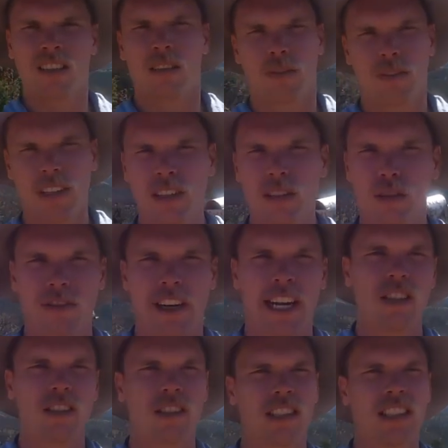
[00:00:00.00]
The Flinders
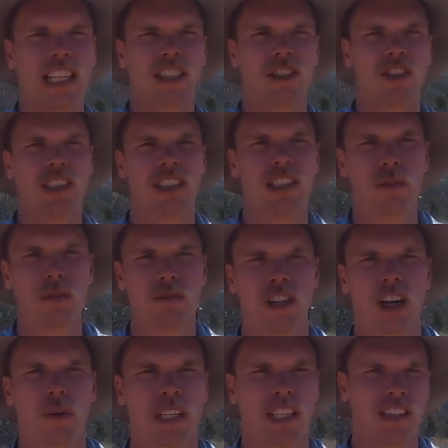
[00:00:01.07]
Rangers is actually still
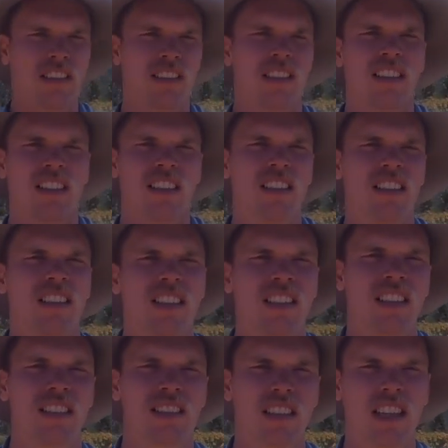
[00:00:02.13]
growing.
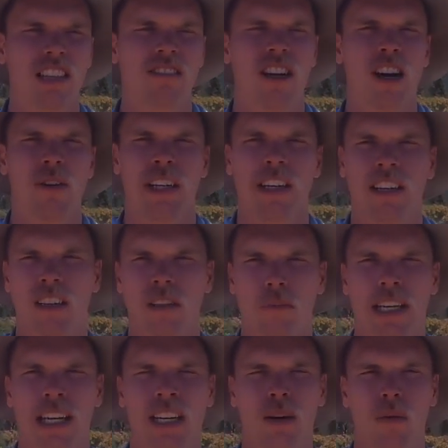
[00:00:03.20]
So they're growing at
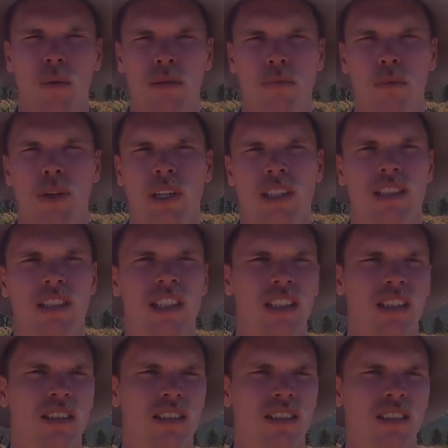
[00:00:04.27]
about
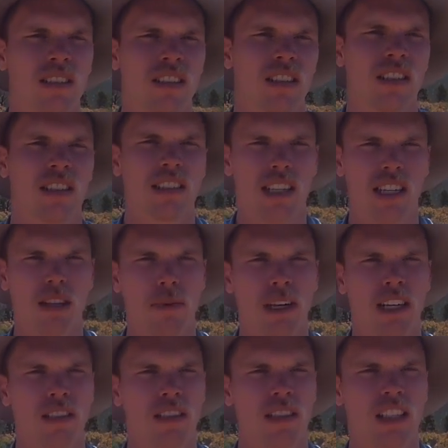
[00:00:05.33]
1.6
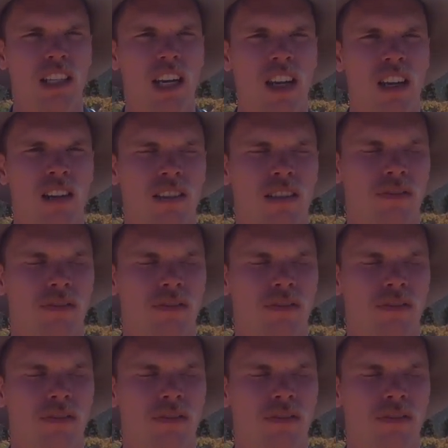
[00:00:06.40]
centimetres a year.